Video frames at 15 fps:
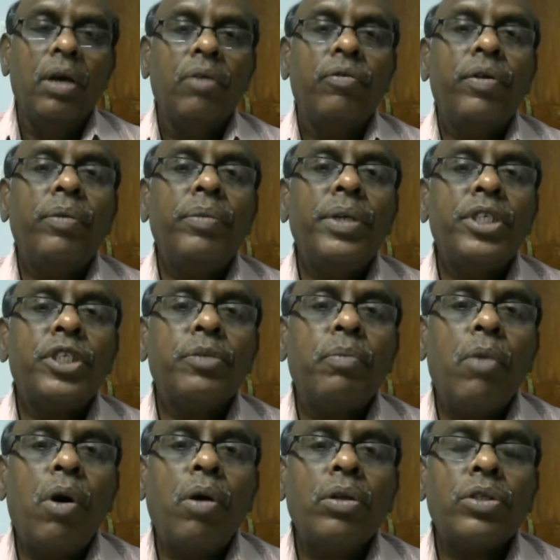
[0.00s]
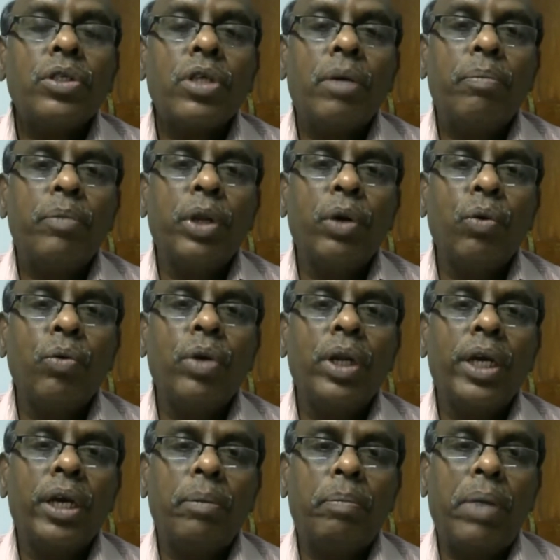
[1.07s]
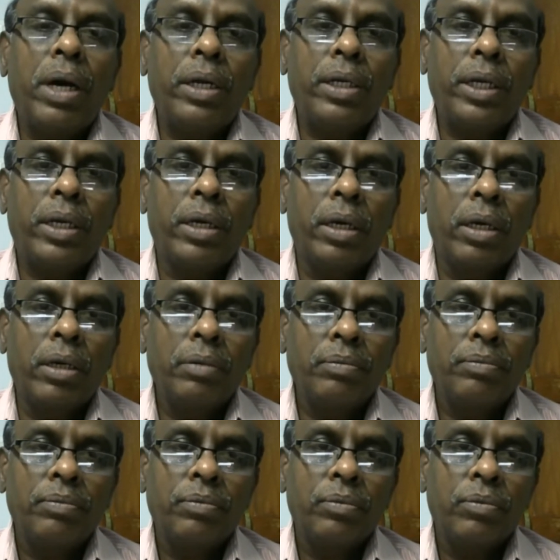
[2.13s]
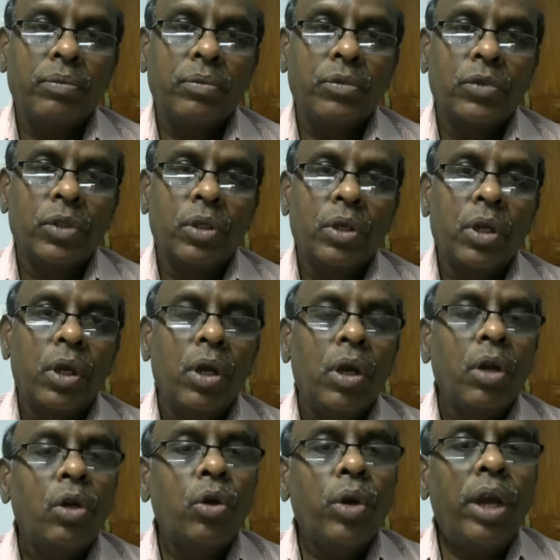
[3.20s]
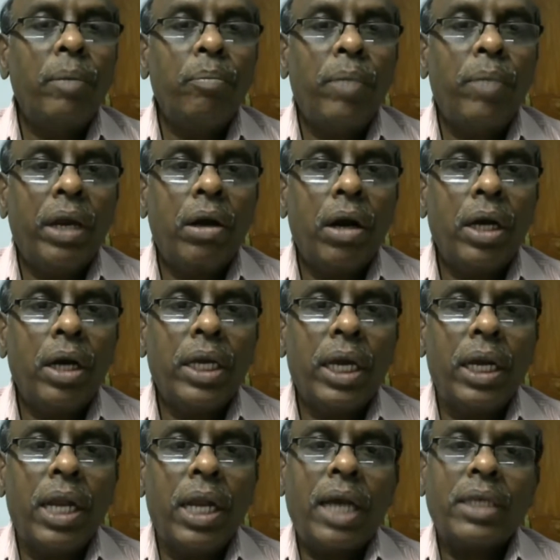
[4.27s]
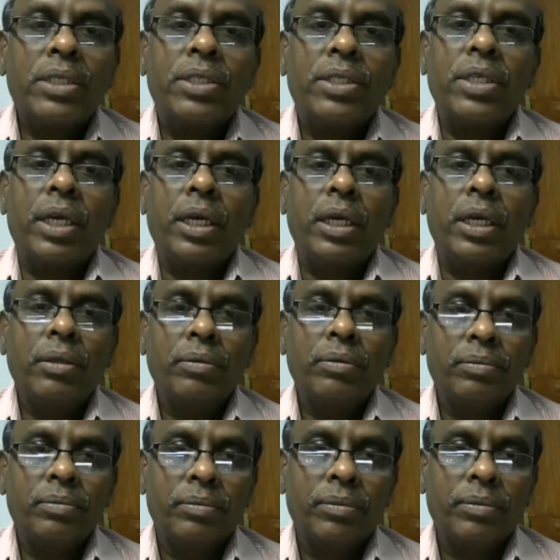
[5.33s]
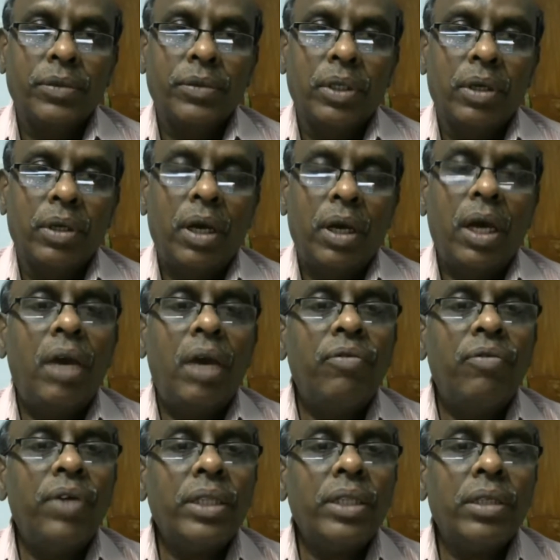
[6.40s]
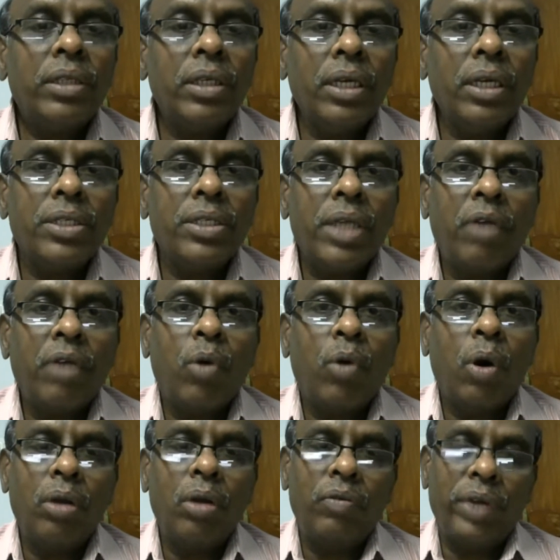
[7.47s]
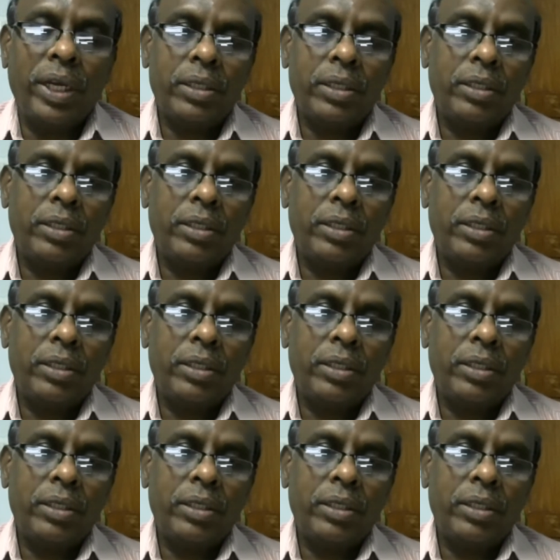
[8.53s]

From a small subnuclear particle to a mega galaxy, everything is evolving.